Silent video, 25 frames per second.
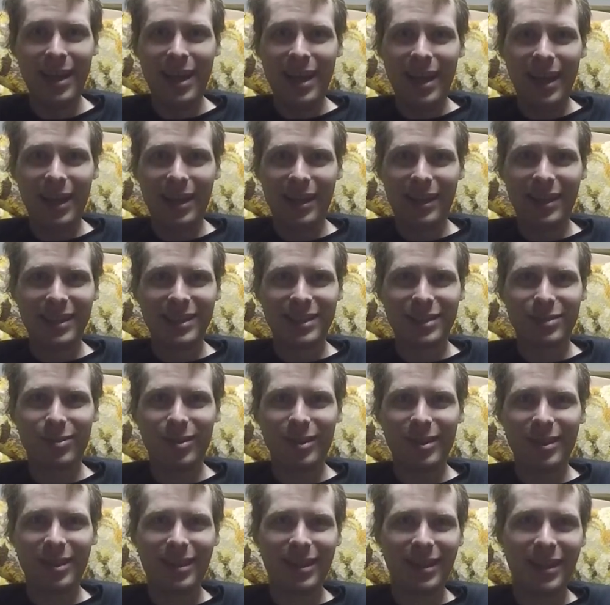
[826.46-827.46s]
it is
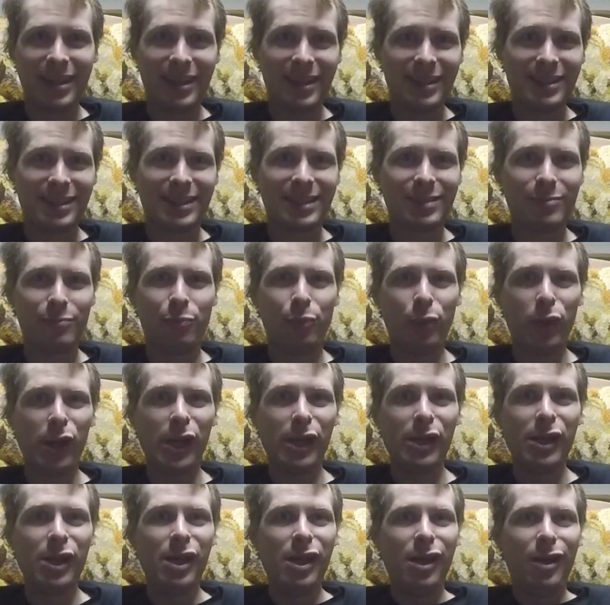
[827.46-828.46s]
what it is.
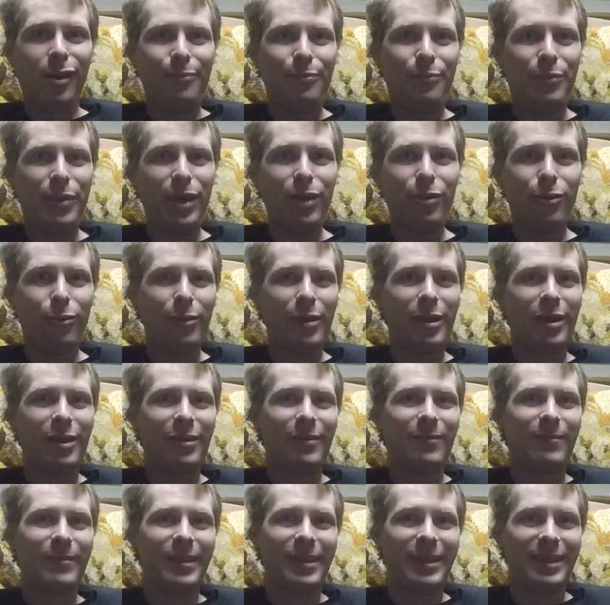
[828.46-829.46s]
But be aware
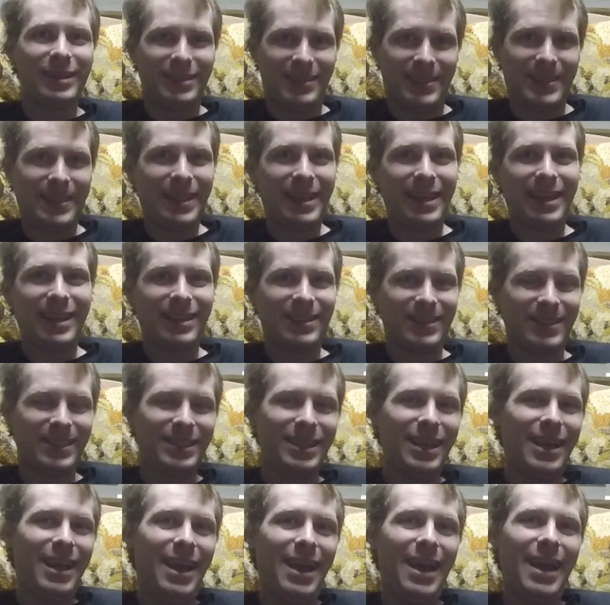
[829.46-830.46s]
of these
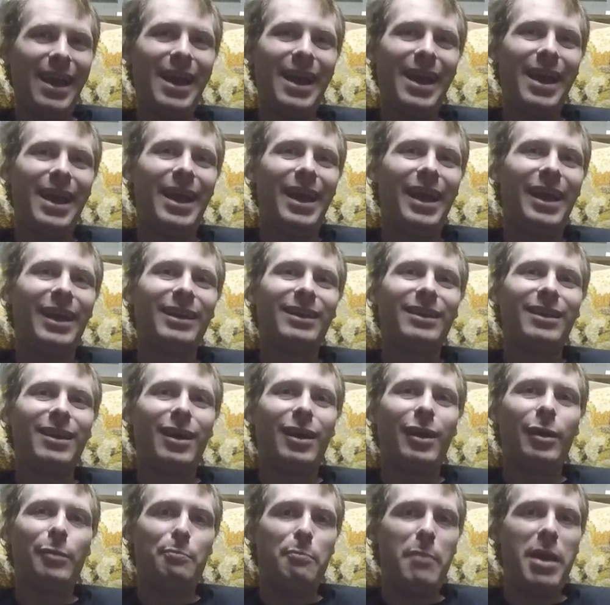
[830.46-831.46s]
things and
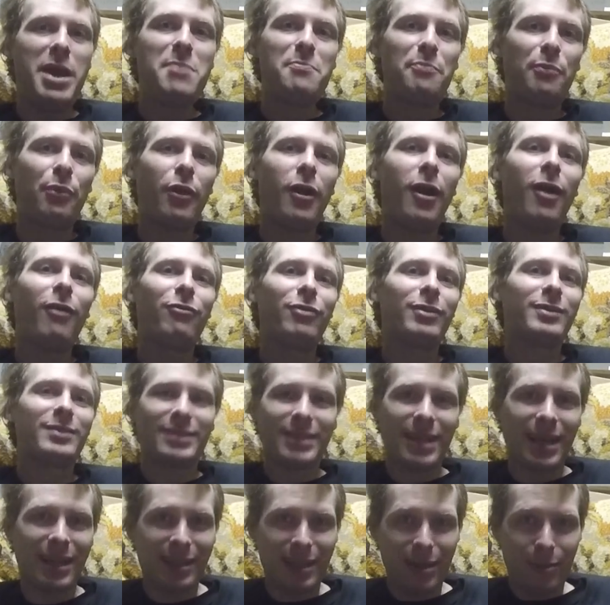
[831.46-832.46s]
make profits
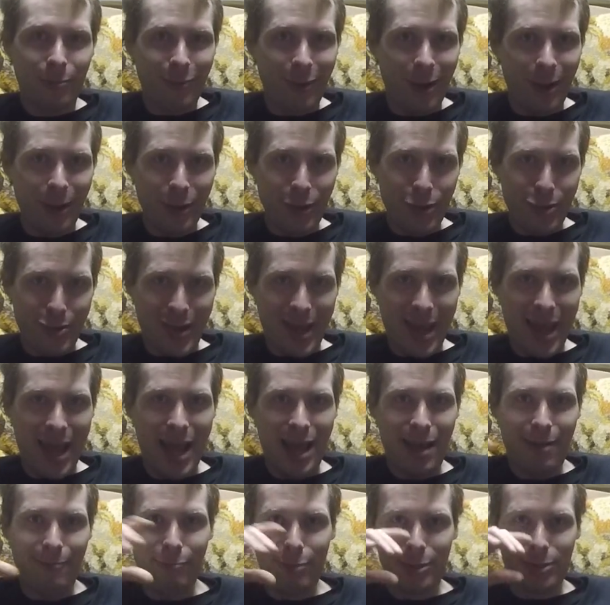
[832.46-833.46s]
on them while you
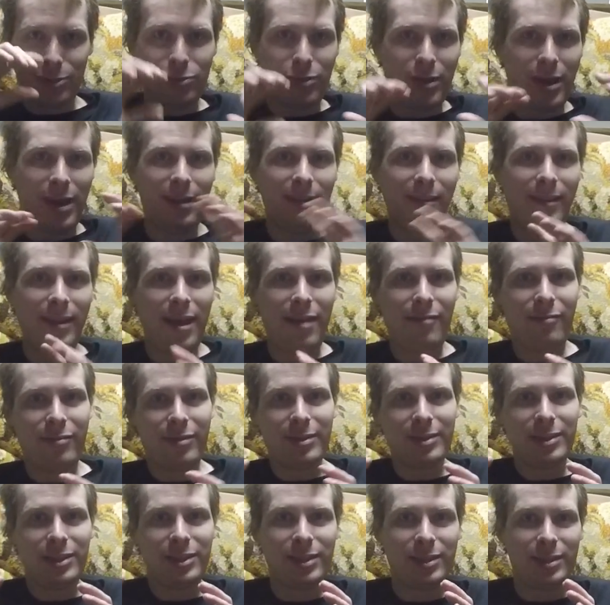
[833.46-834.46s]
can, but try to
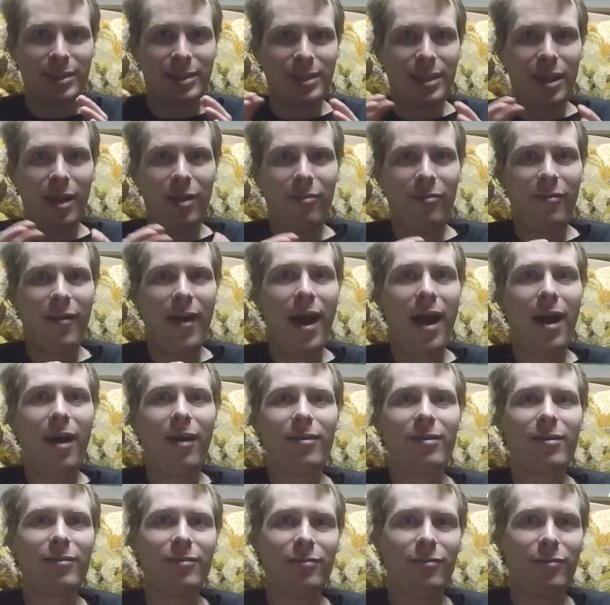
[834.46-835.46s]
leverage yourself
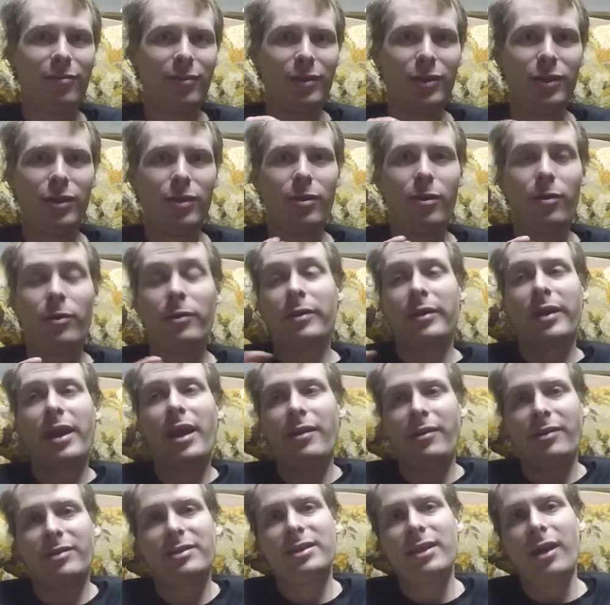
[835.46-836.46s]
out of, you know, or get
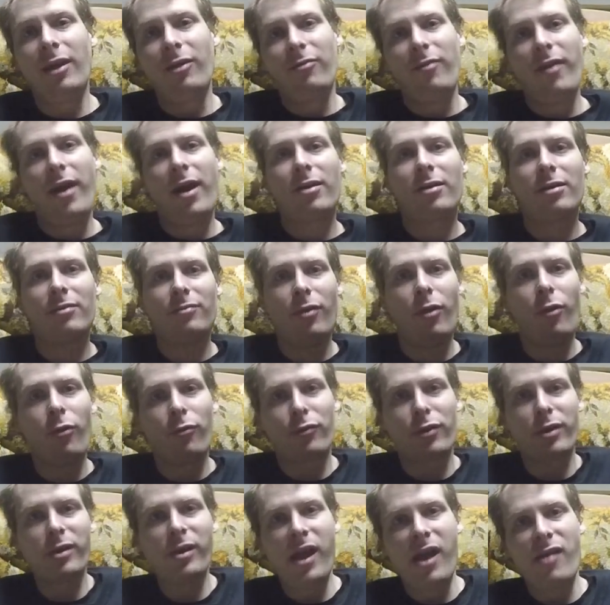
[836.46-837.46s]
yourself out of
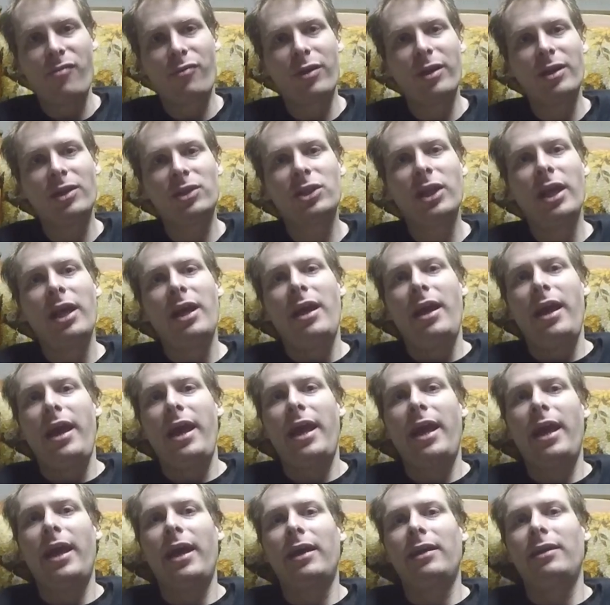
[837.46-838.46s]
over leverage.
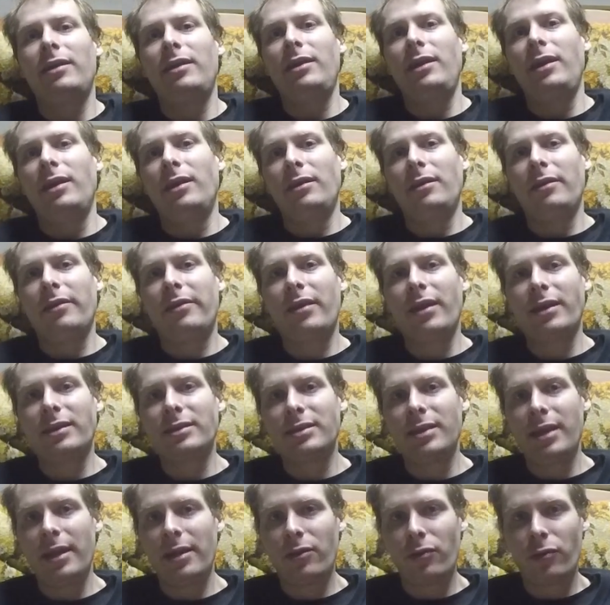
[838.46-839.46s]
And in
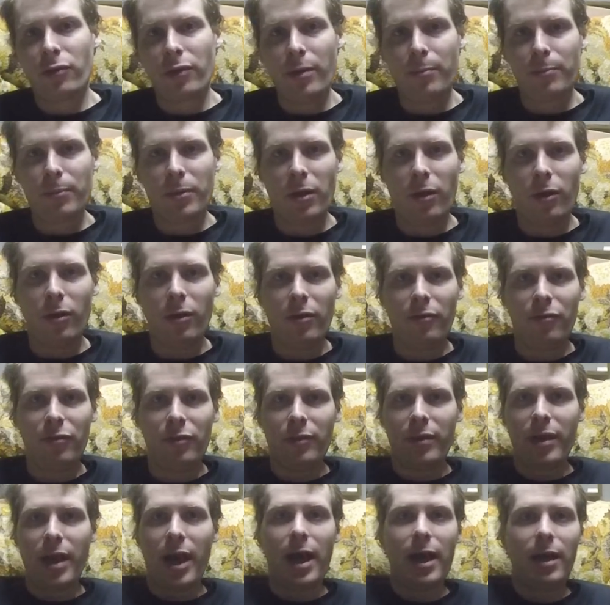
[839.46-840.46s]
things like crypto, if
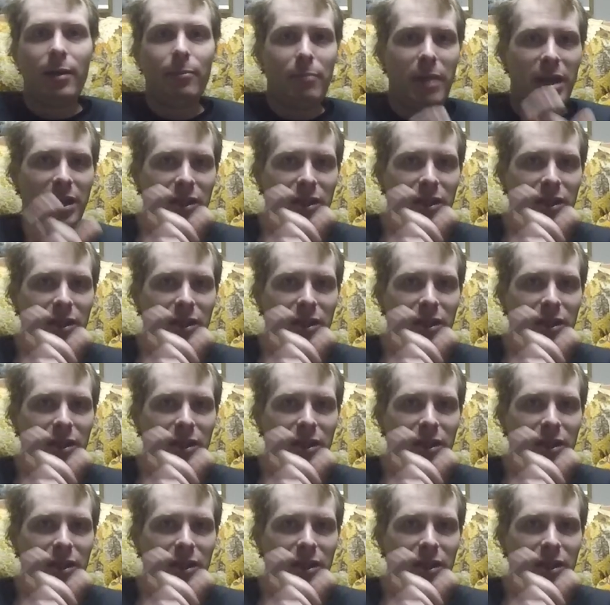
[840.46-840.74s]
you got, make